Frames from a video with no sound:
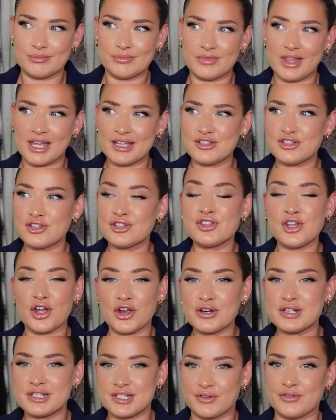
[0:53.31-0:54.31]
that is
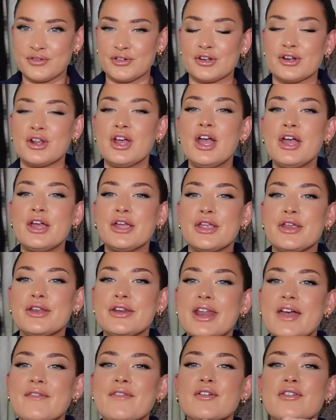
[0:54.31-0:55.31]
so different. You
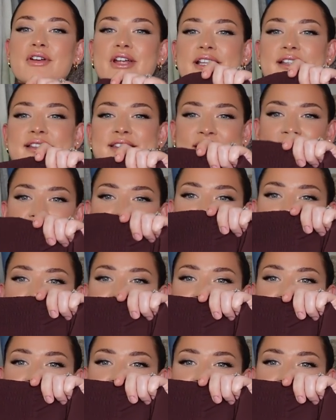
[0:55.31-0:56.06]
never really see